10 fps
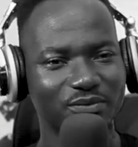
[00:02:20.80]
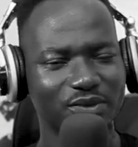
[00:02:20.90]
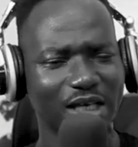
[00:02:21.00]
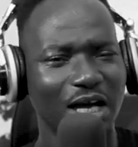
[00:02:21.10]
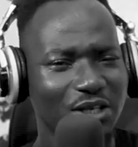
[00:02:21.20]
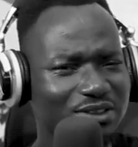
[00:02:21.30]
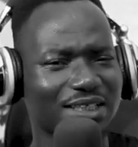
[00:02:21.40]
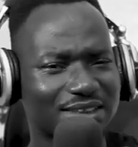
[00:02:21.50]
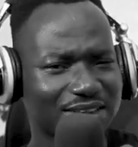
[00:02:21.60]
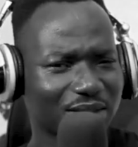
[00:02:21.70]
Are you
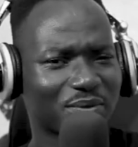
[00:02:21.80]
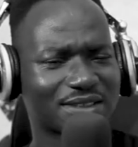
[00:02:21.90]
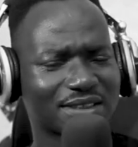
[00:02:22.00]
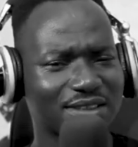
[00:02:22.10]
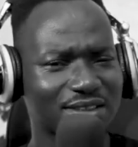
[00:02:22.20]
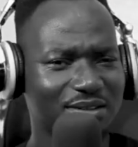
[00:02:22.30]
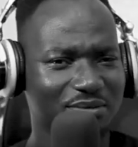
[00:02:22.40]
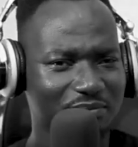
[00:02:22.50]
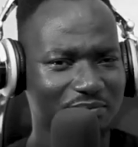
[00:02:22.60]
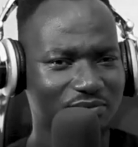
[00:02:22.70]
such a person,
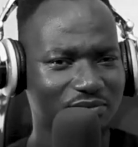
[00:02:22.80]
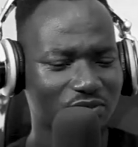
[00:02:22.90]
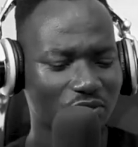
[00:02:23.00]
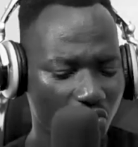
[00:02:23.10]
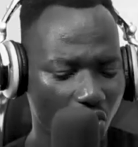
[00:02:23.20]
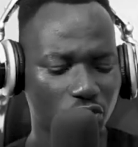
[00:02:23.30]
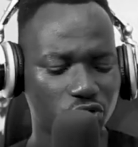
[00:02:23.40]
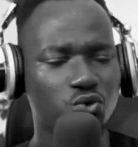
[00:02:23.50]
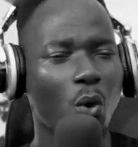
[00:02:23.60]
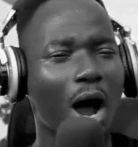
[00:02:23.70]
or
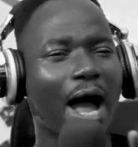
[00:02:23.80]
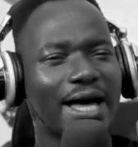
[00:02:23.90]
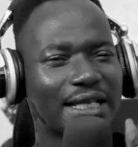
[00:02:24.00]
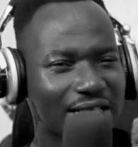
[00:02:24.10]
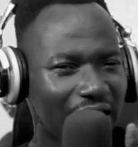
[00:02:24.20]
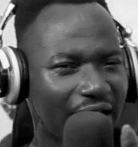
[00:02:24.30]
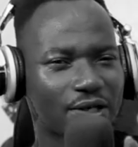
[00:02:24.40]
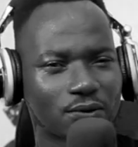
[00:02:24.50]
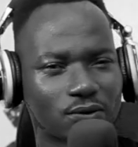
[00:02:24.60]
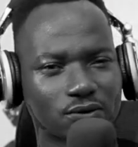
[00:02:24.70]
you are a
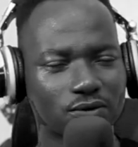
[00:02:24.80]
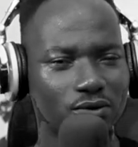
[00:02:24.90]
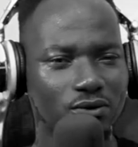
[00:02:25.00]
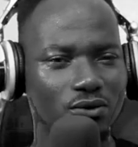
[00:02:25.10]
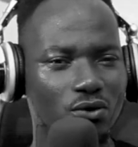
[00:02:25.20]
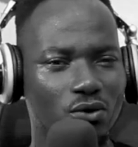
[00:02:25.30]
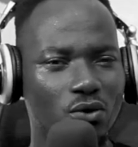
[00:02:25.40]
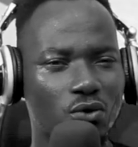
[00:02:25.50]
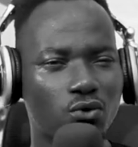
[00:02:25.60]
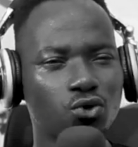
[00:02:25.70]
lion
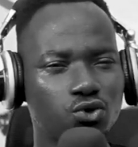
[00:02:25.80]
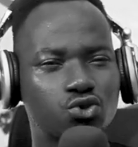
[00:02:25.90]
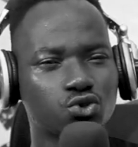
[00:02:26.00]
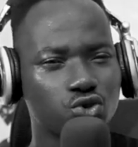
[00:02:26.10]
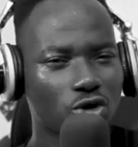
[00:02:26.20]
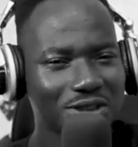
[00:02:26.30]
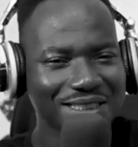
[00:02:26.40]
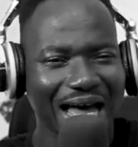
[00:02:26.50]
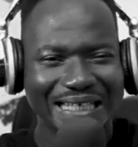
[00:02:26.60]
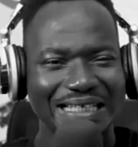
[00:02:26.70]
who do not
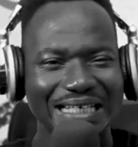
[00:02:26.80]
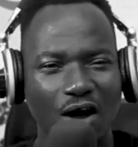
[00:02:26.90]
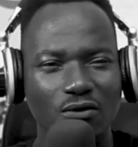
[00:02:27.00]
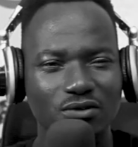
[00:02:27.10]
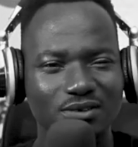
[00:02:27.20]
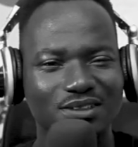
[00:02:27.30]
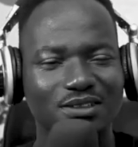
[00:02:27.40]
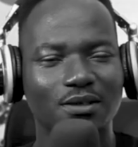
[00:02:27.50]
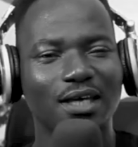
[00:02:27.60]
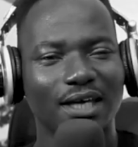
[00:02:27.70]

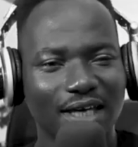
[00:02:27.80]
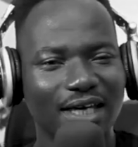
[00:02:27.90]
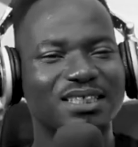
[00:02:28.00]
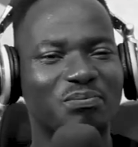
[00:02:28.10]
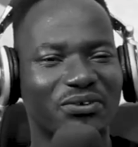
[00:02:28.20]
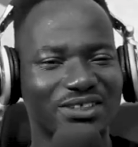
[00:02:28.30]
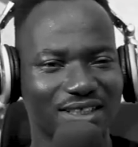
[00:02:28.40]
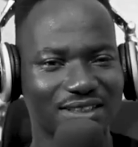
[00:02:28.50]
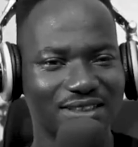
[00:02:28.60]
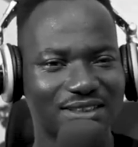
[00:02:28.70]
announce its
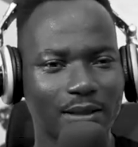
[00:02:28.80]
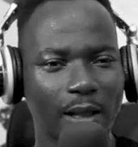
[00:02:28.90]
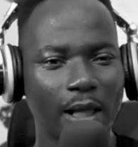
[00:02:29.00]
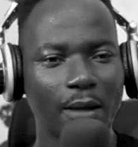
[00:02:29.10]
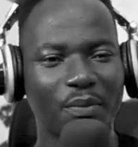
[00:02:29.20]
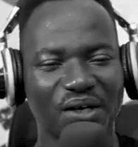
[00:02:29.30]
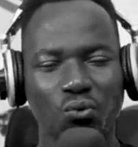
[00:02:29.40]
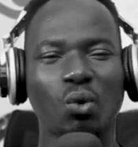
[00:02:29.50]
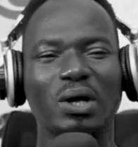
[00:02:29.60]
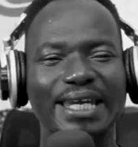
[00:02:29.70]
presence, but
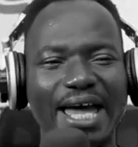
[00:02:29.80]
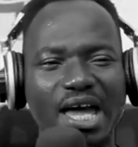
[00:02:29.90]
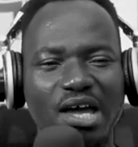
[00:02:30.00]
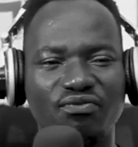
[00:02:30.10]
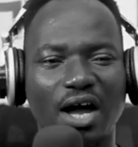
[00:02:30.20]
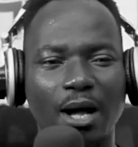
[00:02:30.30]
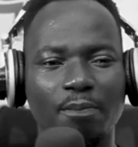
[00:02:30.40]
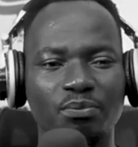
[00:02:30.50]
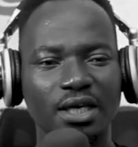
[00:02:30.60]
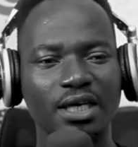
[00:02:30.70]

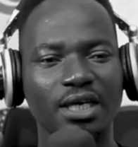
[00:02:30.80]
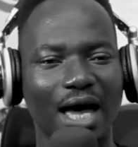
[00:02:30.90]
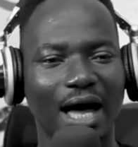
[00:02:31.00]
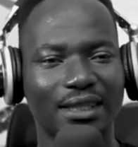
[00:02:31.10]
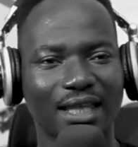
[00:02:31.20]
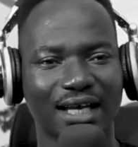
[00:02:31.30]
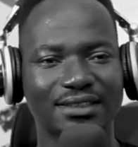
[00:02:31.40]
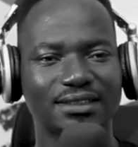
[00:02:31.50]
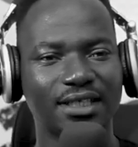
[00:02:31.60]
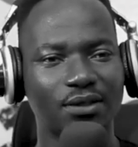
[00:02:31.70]
whenever he
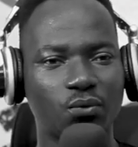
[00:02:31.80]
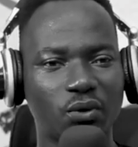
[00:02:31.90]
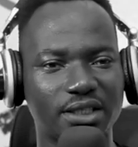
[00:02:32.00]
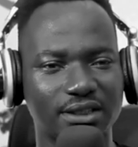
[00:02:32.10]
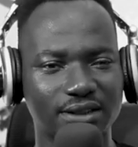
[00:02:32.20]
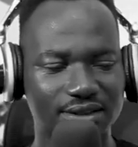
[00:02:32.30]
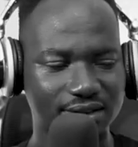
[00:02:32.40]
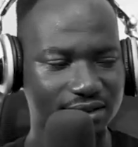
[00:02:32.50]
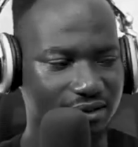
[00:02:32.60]
attacks, he wins?